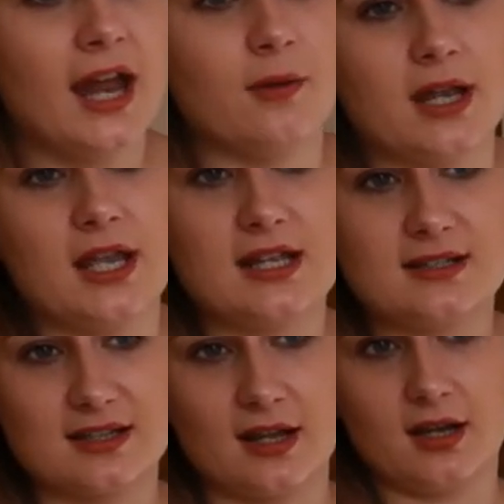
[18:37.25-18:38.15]
anyway,
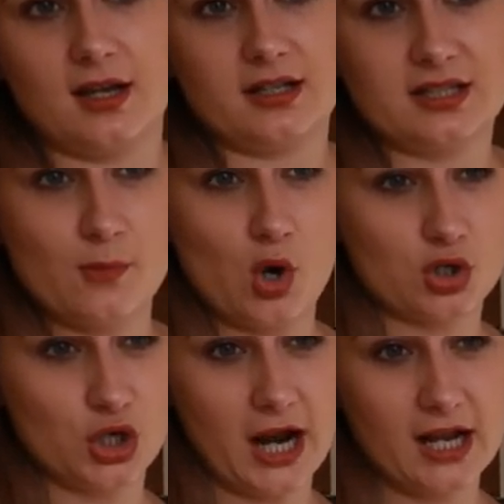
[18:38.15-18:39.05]
it's a
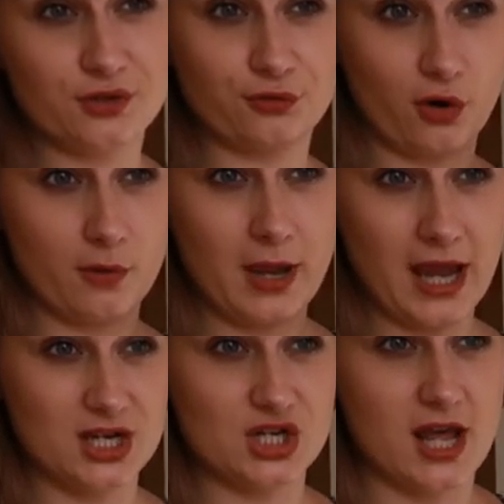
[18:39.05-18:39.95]
smock dress from
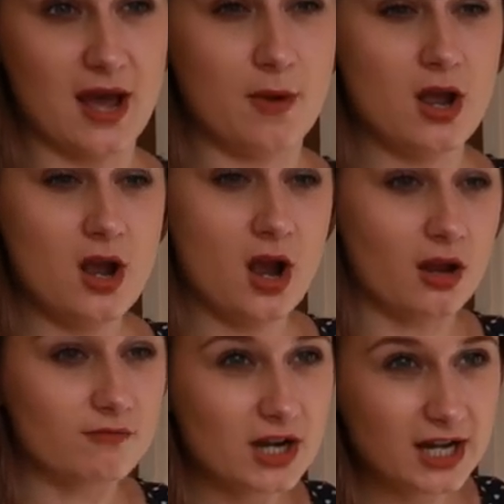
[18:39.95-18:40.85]
H&M.
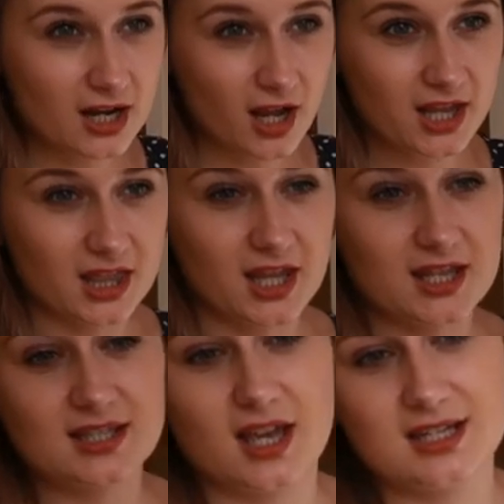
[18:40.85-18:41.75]
I really like
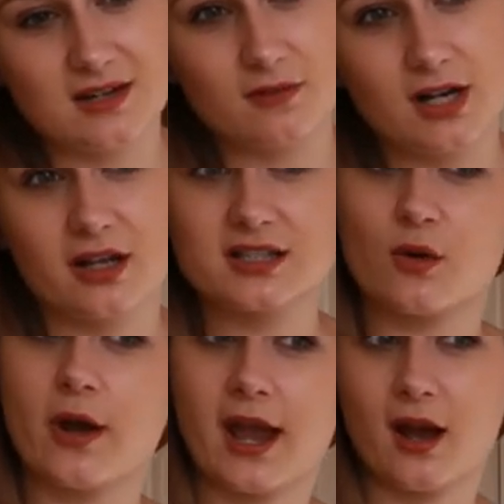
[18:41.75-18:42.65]
this. I didn't realize
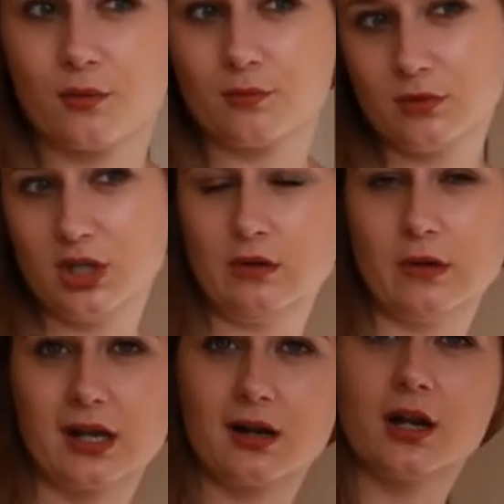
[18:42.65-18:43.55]
quite how cute it